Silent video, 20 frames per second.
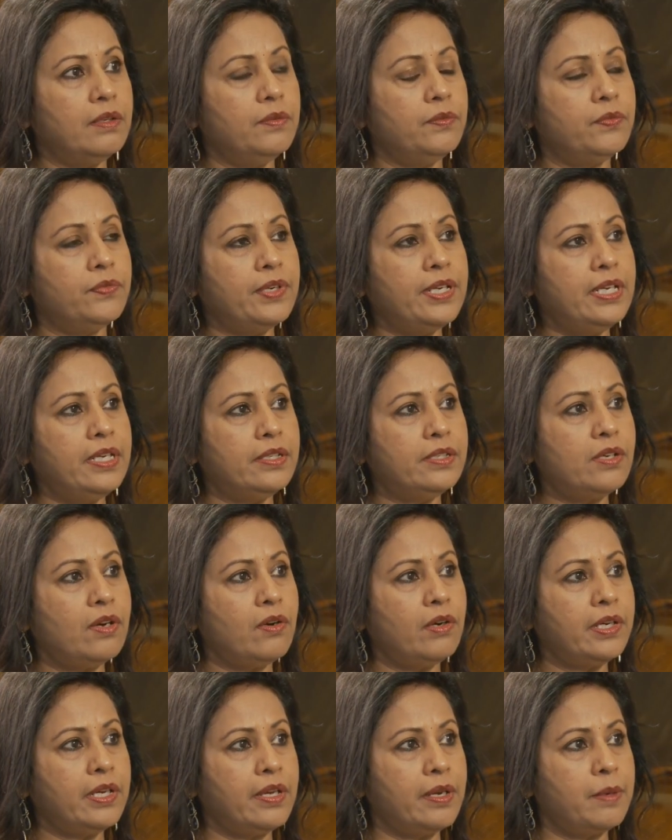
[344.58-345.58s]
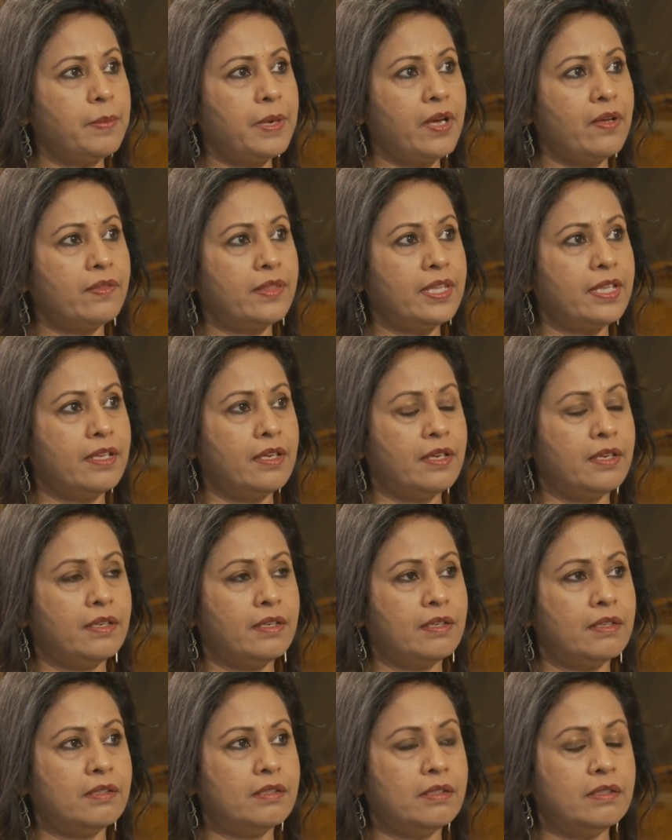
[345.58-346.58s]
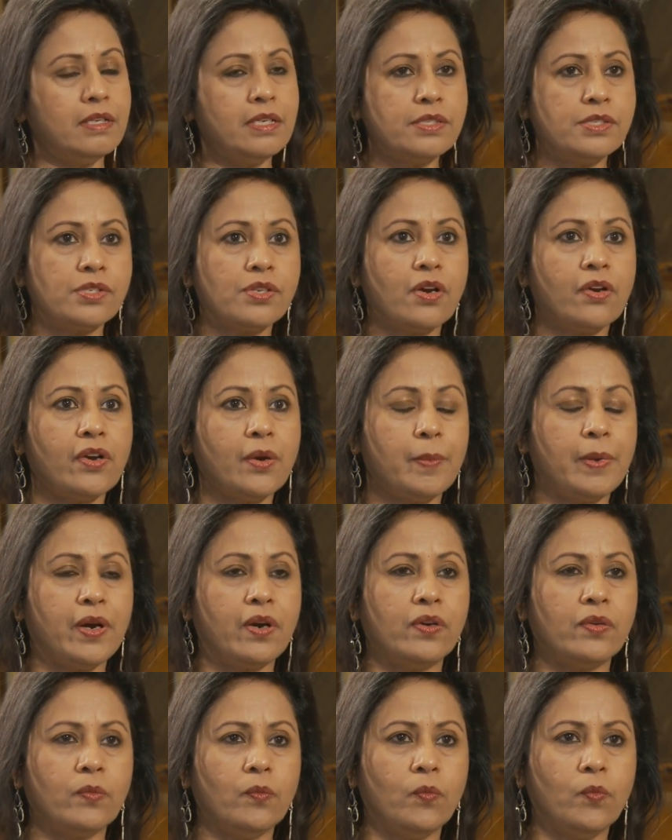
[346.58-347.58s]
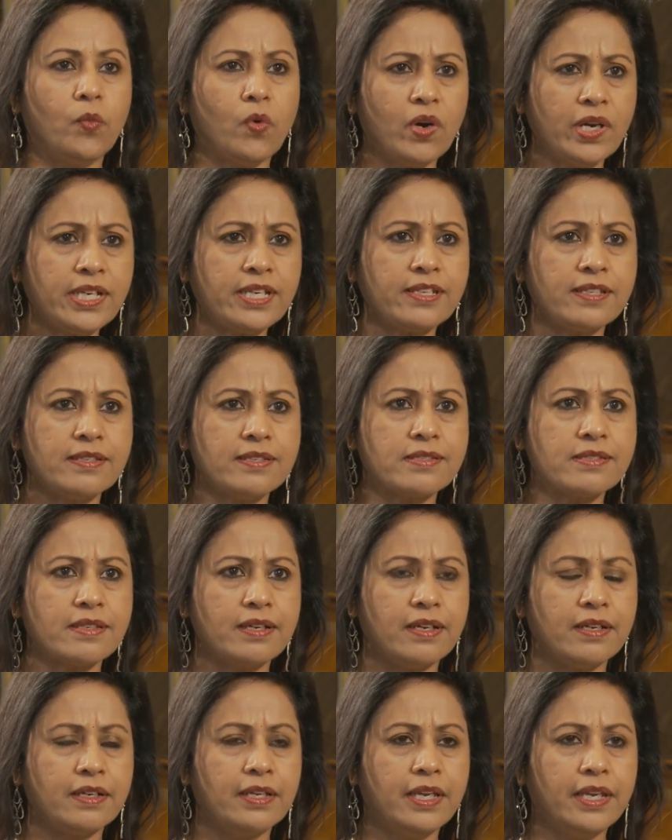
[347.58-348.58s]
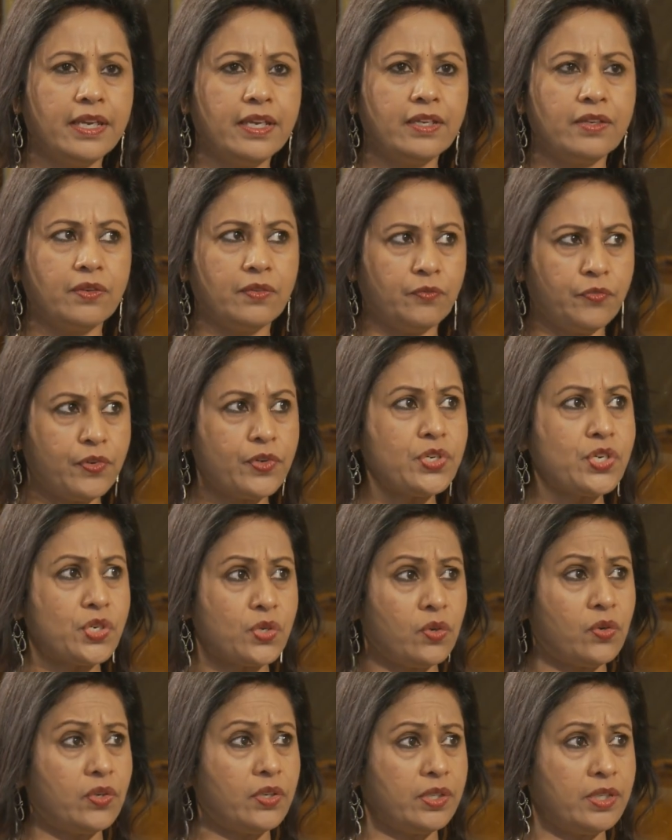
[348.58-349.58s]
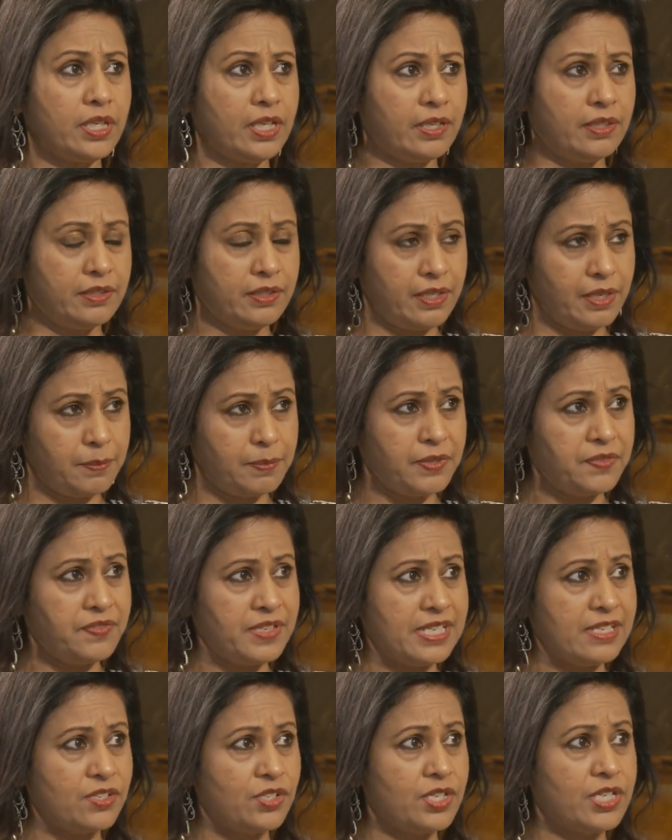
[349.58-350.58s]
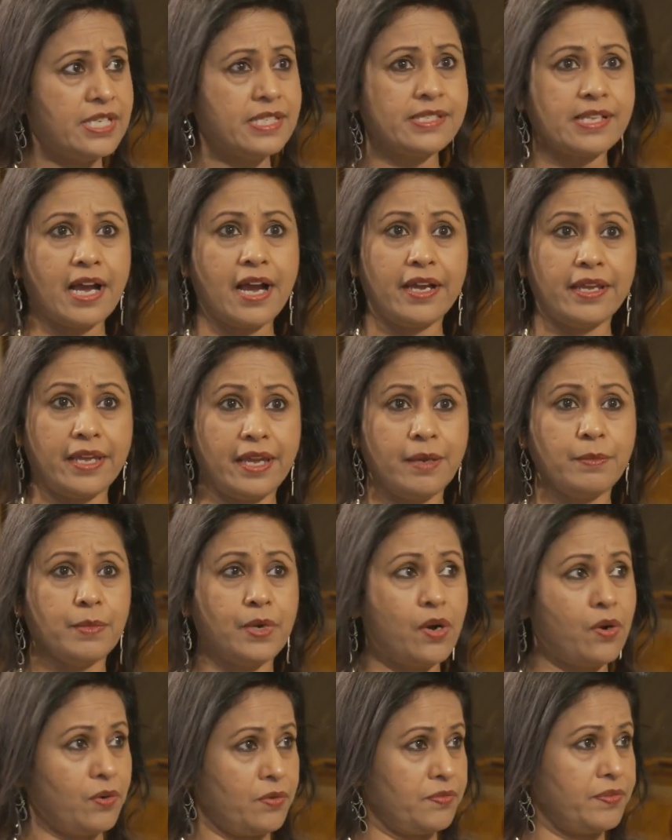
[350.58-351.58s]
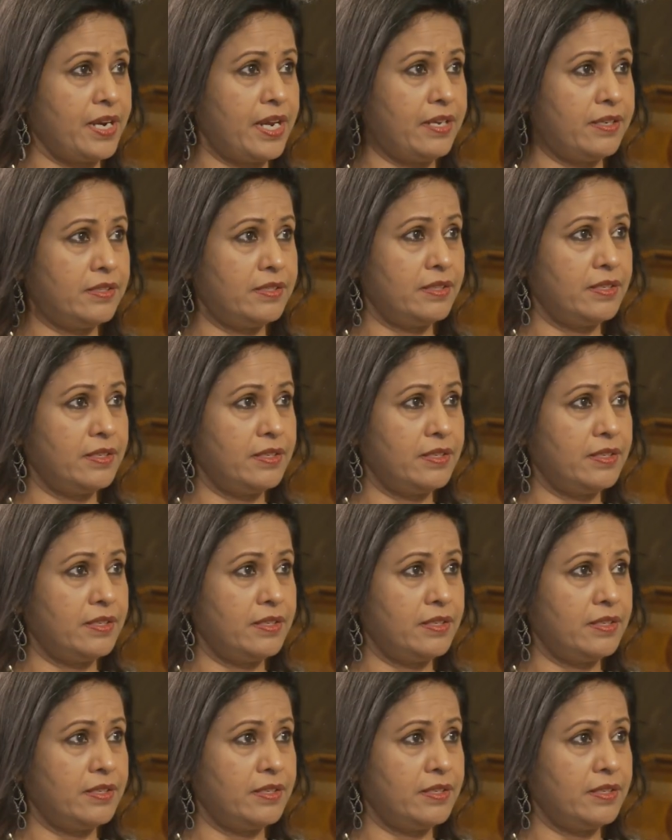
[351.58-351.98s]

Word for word: Really talking about then, let's talk about what is you know, for short, the abbreviation is IMO, right?